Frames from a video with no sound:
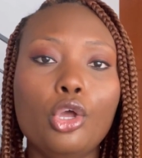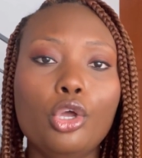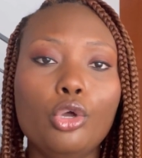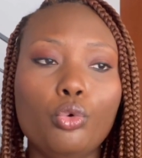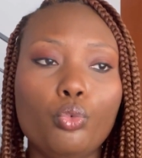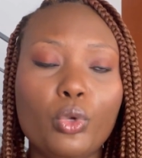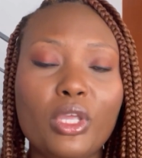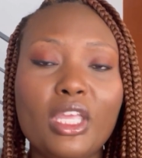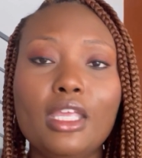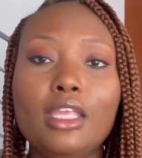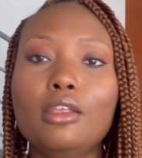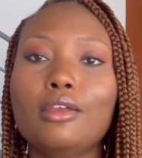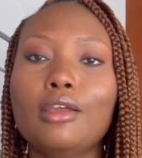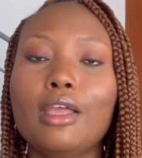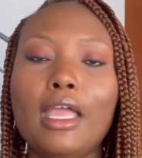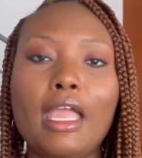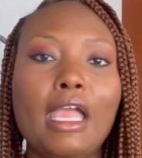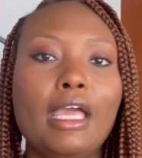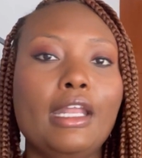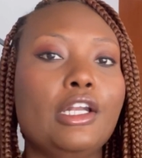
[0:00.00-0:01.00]
we
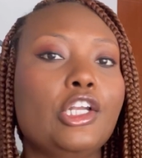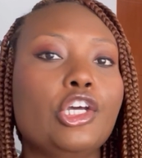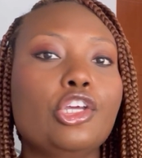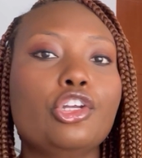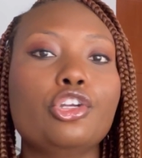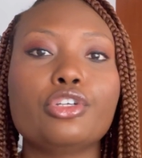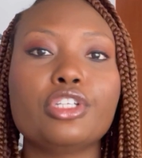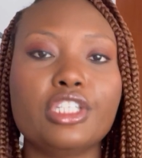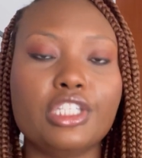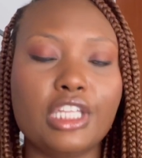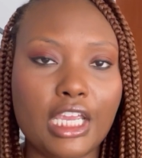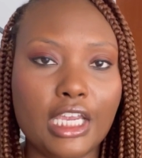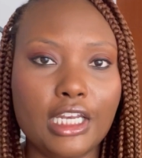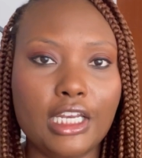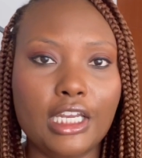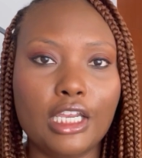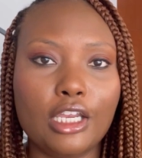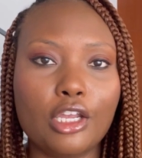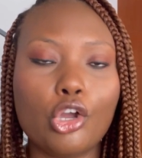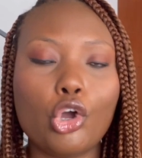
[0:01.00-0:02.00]
had an
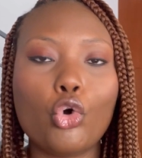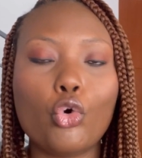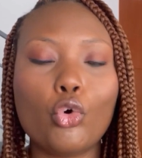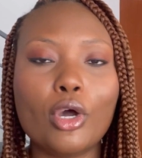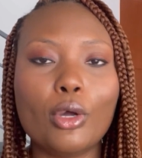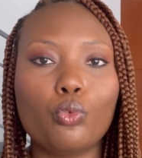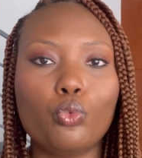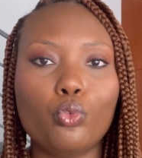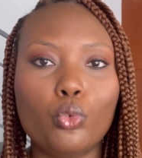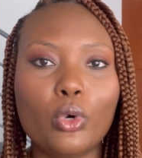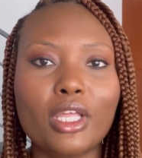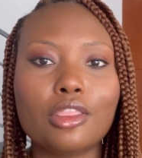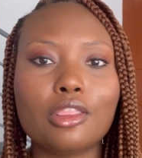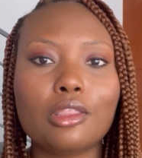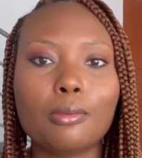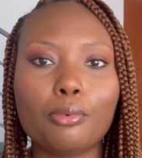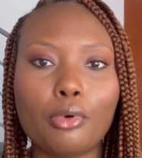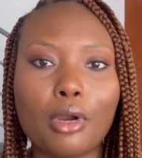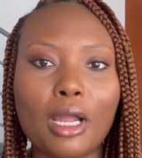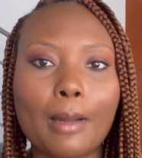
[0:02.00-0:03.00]
understanding on what the
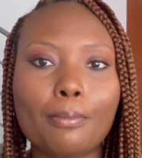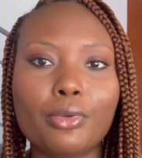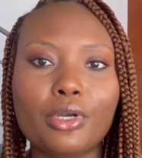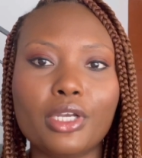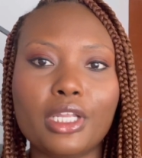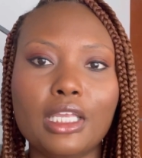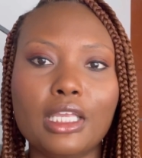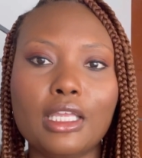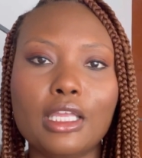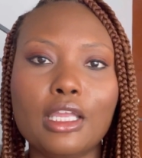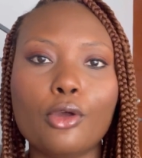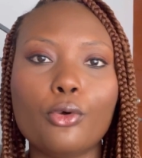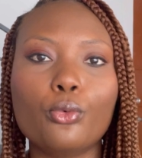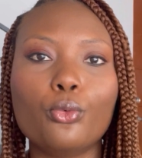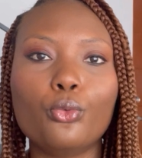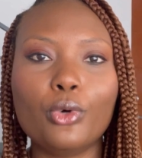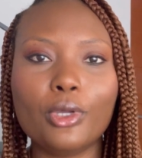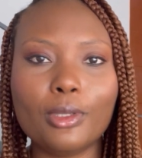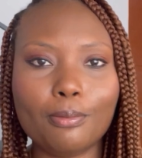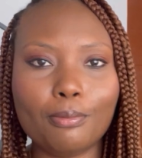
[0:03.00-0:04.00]
property
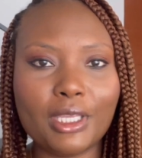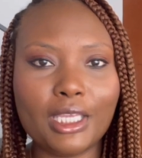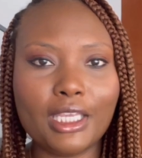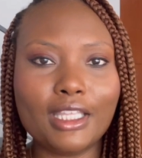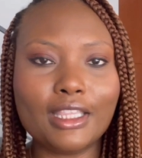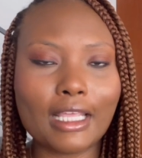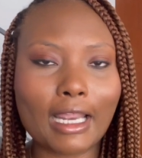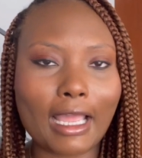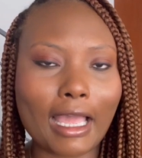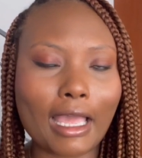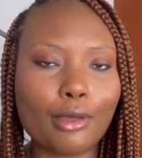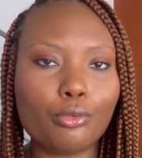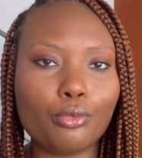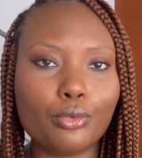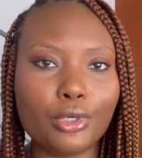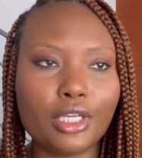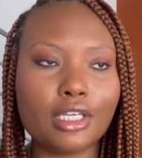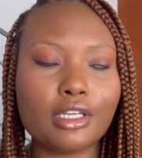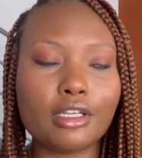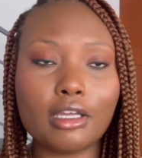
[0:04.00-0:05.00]
would be that I
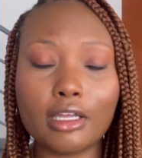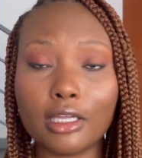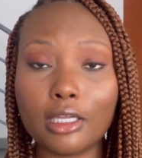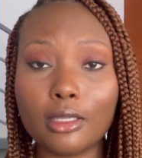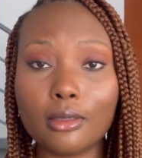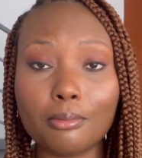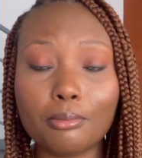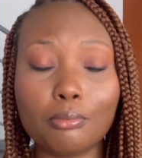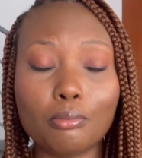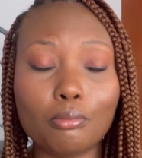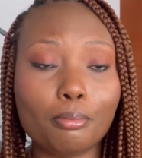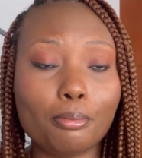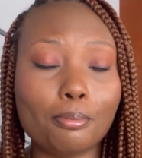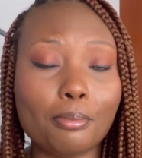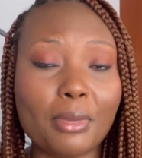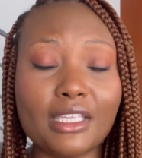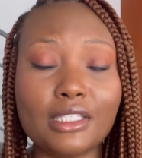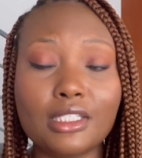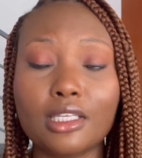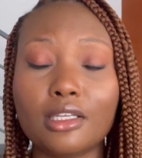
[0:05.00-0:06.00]
would come,
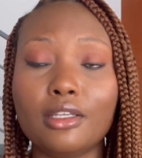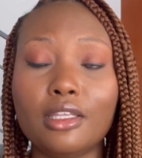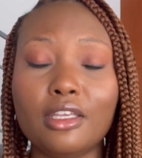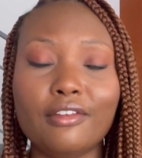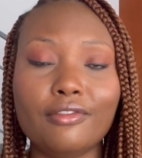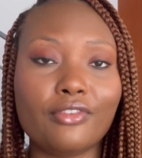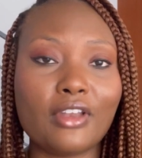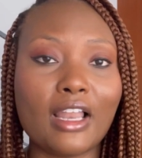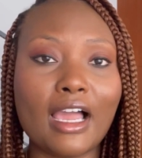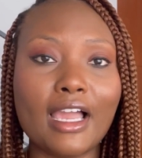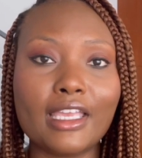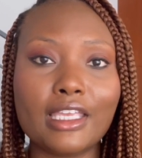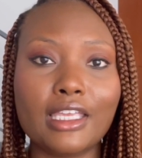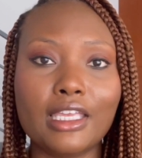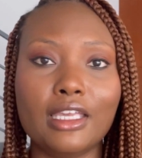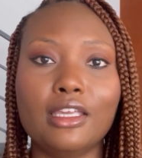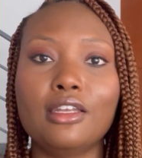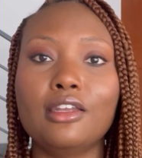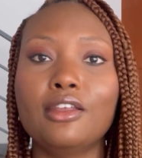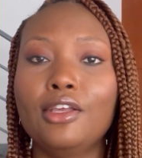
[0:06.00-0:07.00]
basically fly
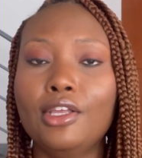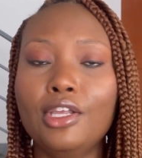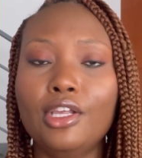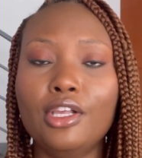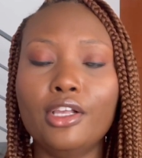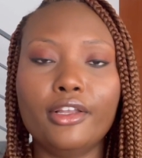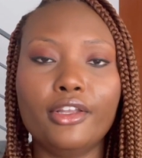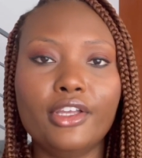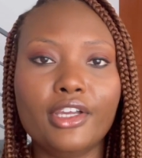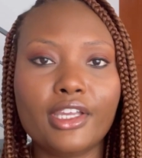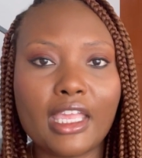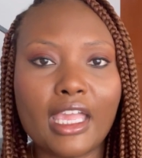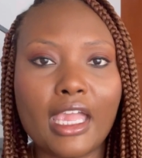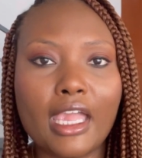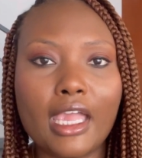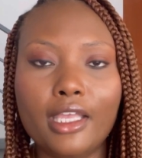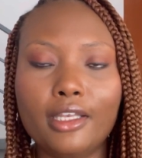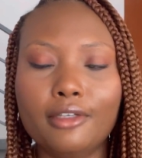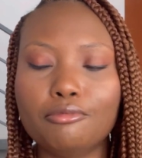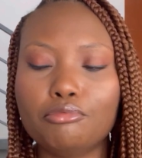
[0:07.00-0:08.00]
in, look
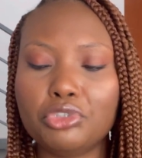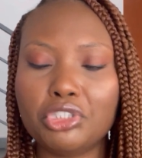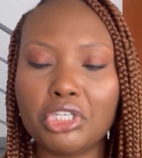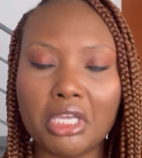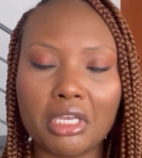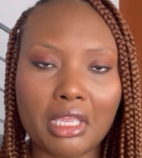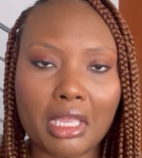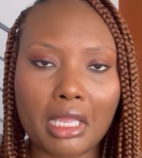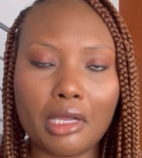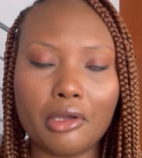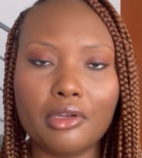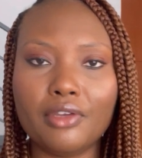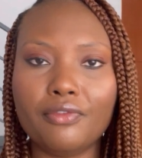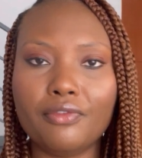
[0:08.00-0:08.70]
at, check out. If